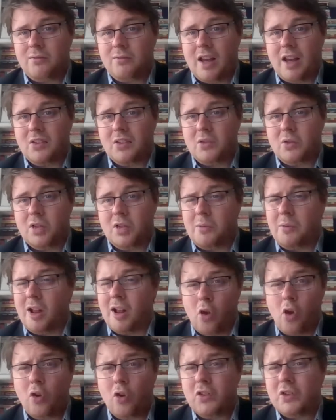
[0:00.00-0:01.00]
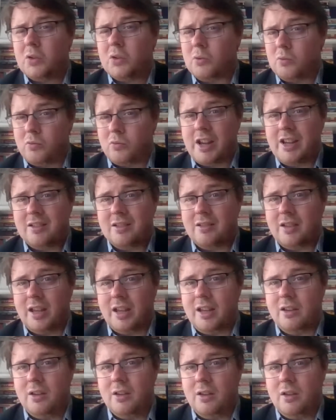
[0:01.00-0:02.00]
that story, while also
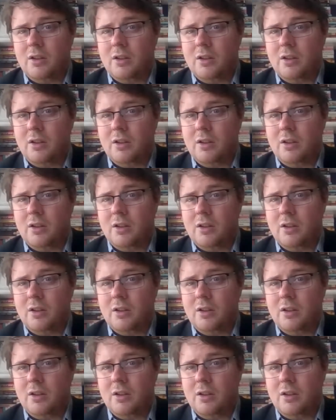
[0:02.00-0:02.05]
rightly